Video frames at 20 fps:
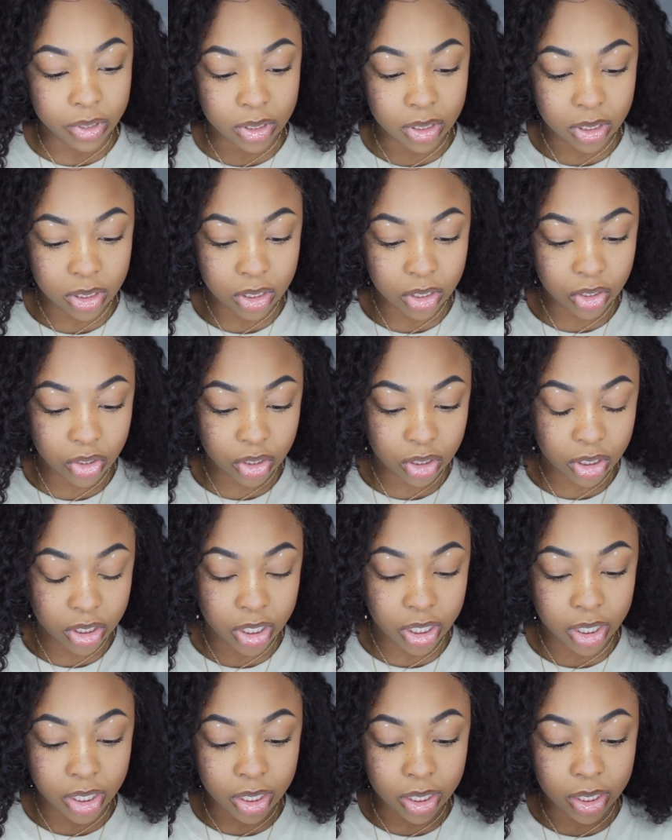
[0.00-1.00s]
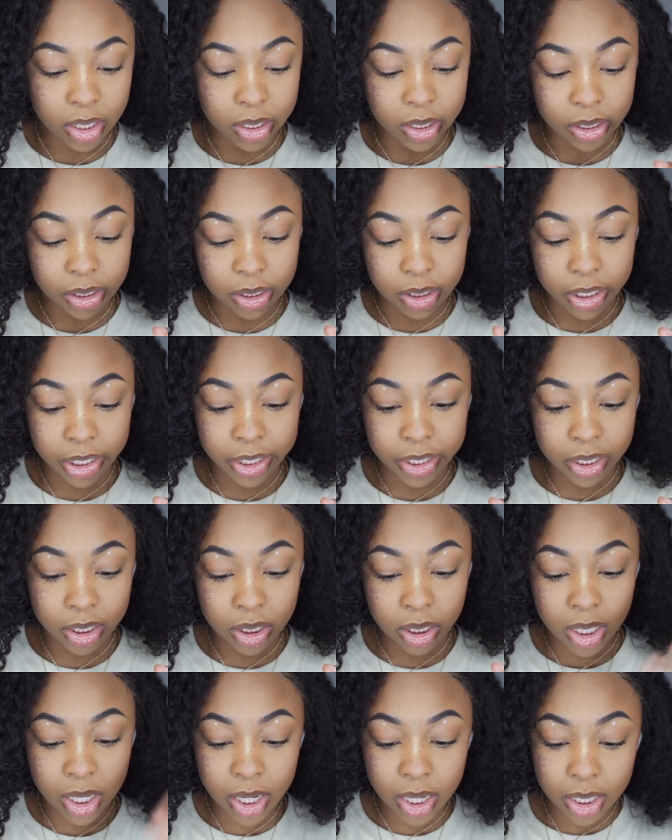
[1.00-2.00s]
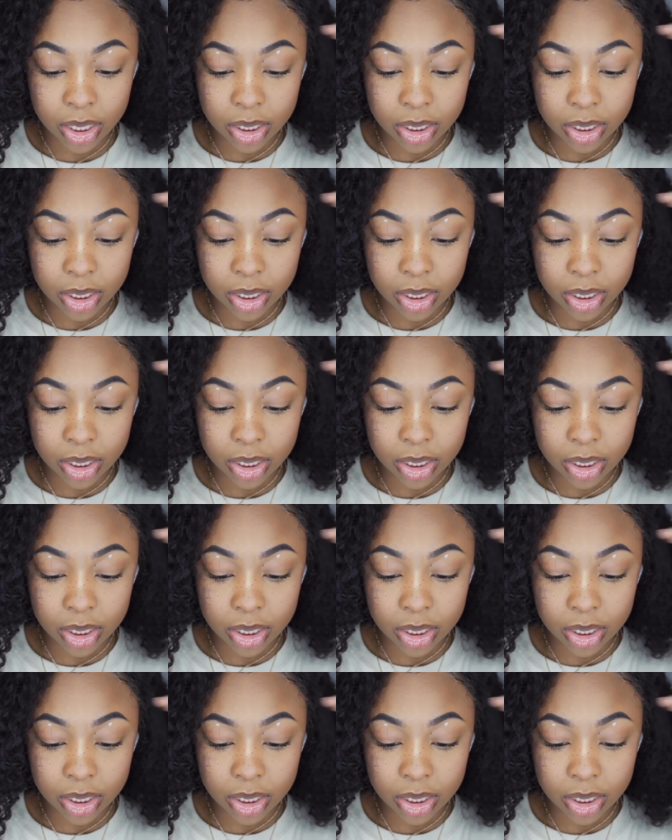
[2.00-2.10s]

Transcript: this is just her clear gloss.